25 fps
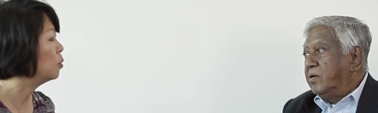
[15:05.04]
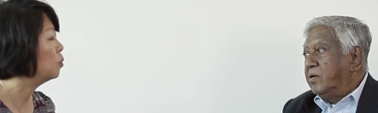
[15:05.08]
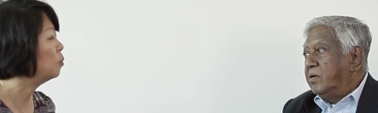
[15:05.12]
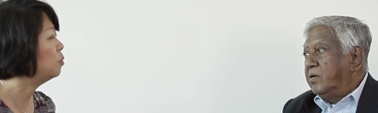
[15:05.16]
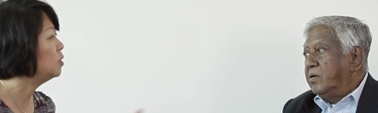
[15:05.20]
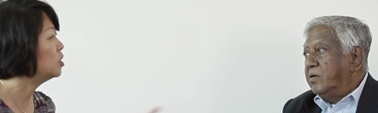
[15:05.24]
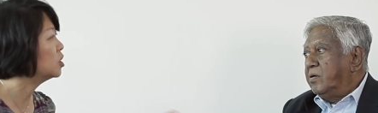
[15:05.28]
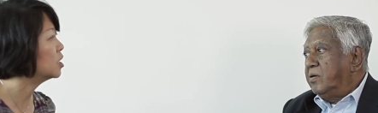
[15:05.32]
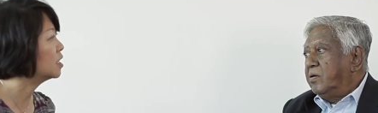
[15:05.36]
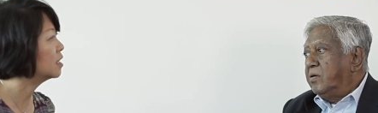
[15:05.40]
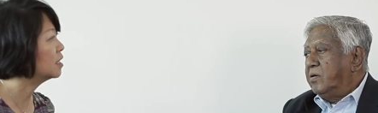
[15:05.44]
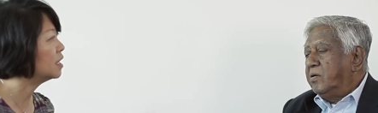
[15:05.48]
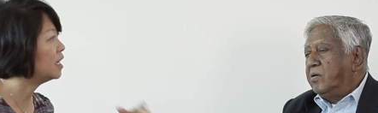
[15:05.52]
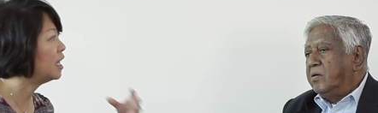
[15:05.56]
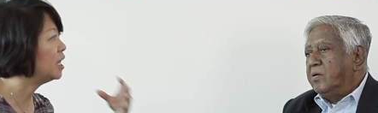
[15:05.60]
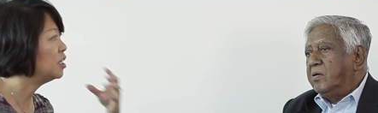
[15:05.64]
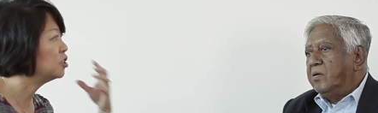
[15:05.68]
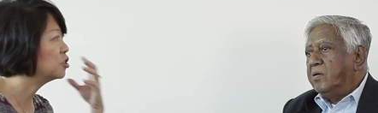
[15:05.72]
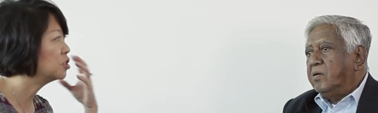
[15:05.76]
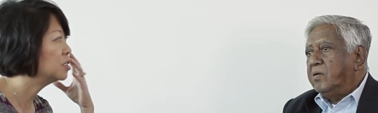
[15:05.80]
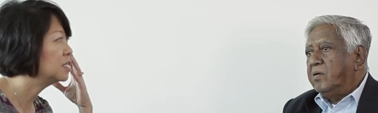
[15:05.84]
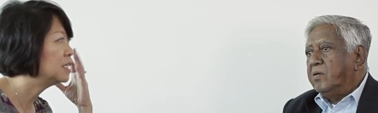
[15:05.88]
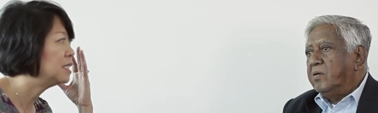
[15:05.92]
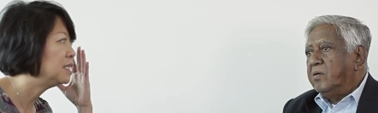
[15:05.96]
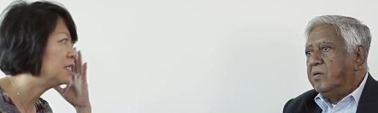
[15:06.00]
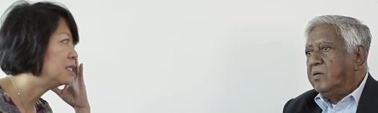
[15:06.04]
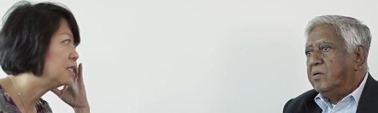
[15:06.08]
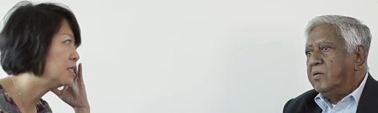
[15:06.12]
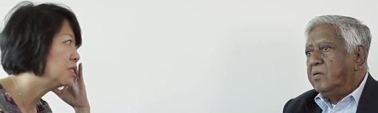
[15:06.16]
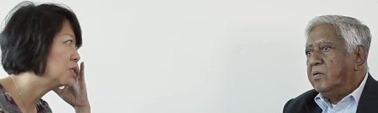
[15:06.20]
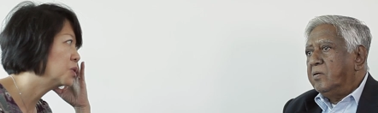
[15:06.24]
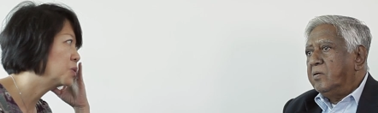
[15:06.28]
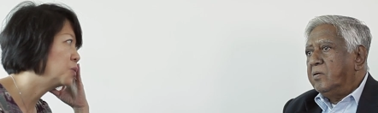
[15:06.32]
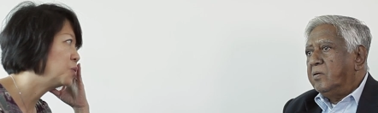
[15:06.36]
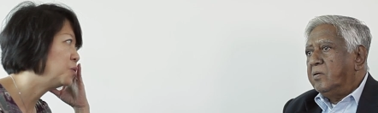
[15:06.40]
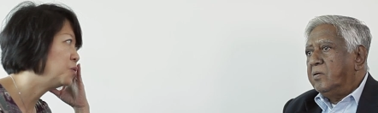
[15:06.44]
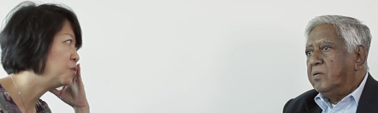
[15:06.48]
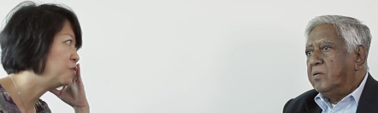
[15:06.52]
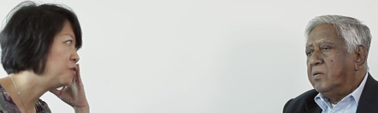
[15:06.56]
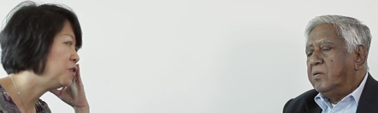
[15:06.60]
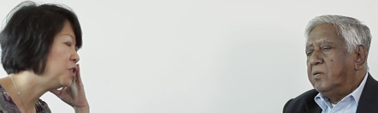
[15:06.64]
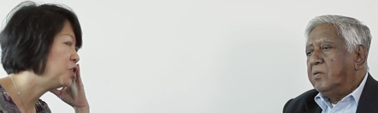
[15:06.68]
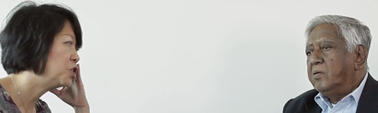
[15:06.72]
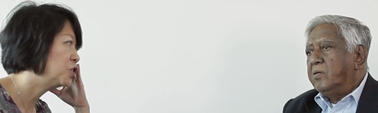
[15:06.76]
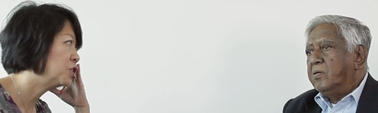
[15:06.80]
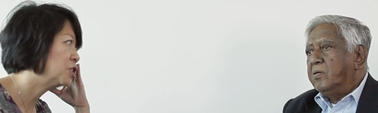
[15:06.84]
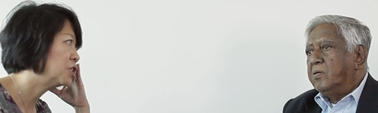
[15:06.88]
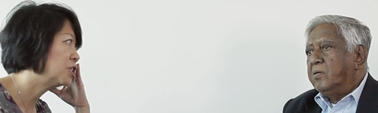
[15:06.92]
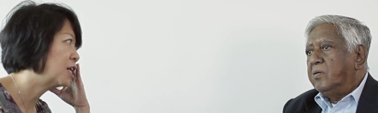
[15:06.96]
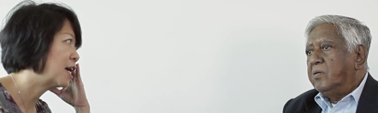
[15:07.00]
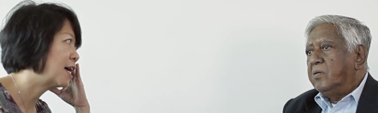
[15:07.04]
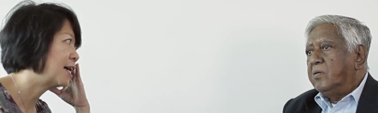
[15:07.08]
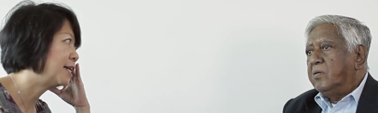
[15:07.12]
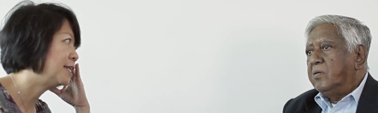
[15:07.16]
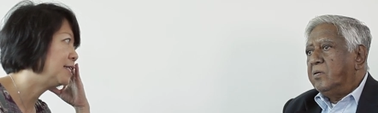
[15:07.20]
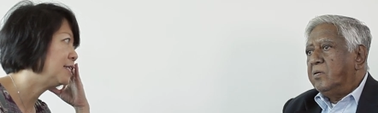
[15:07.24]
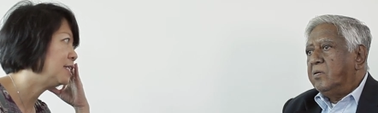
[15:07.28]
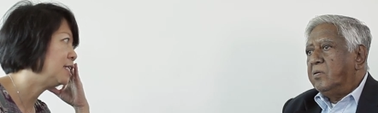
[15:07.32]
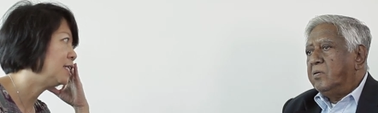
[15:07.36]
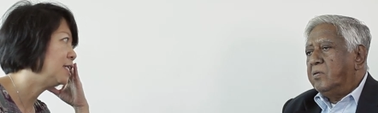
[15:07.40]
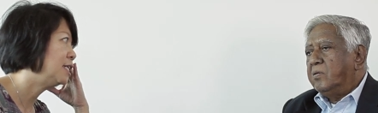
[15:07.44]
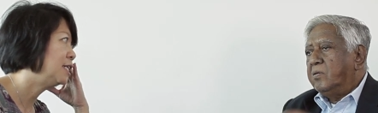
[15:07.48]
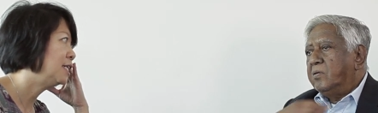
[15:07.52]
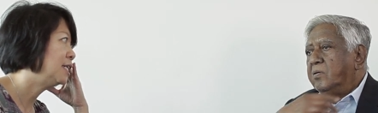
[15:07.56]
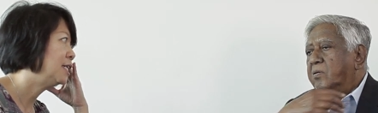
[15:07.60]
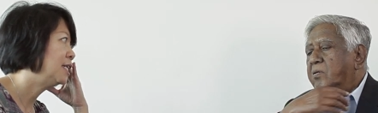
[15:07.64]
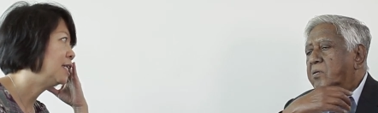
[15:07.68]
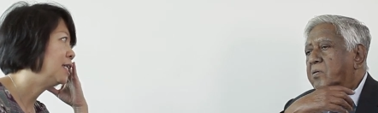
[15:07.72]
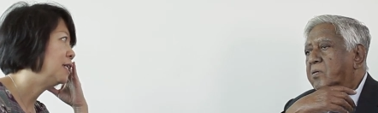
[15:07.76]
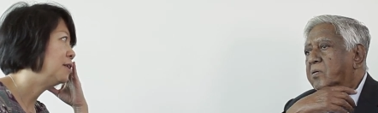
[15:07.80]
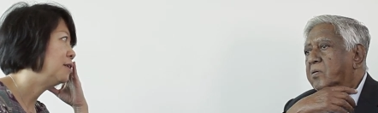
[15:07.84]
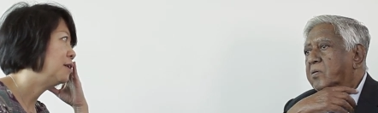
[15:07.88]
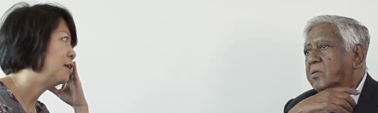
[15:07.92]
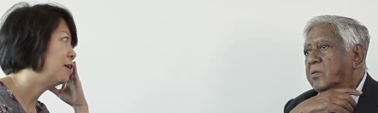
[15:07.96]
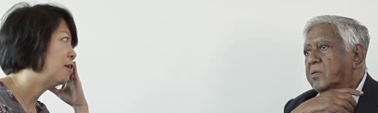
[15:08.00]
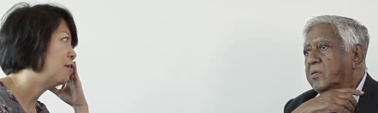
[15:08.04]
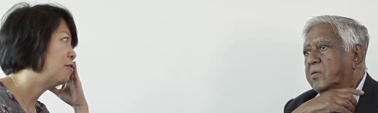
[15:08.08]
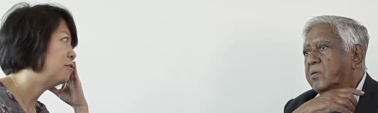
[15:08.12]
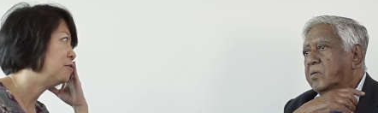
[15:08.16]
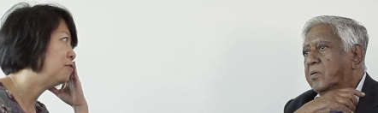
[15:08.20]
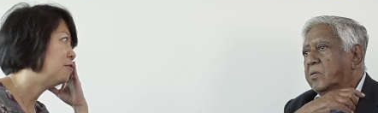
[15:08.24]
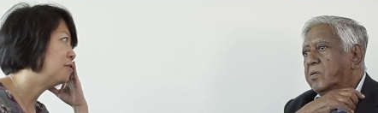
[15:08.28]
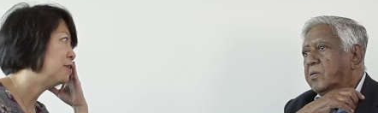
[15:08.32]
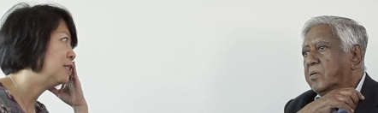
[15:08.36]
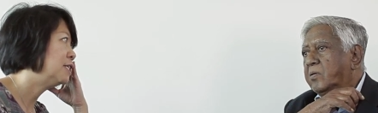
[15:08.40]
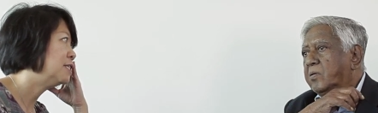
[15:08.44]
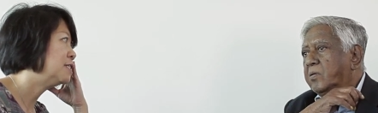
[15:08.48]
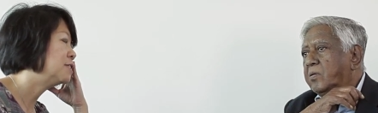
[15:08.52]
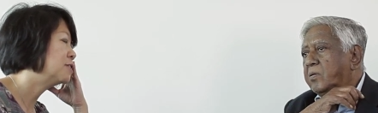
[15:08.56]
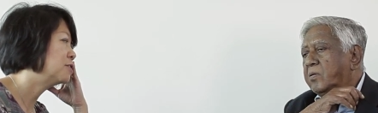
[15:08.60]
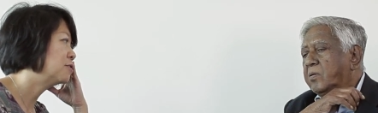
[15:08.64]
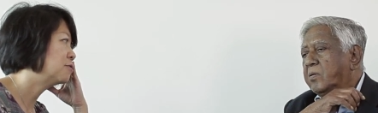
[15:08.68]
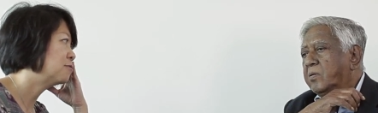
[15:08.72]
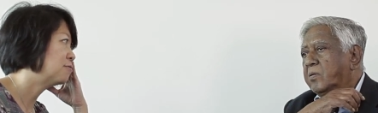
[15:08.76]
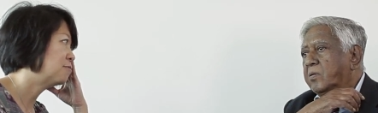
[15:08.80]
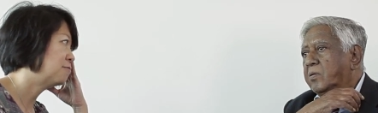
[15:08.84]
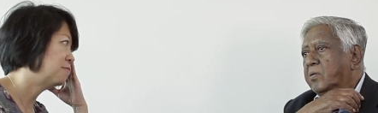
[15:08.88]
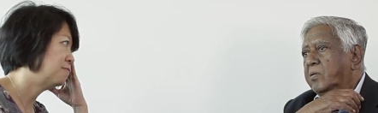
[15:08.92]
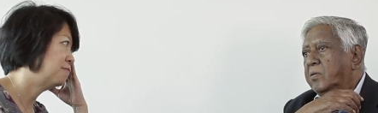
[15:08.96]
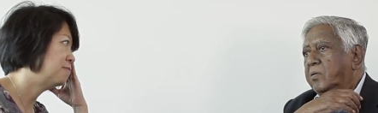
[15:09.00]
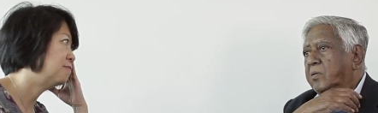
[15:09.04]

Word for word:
Speaker 1: Which are the Asian leaders who feature highly on your list of?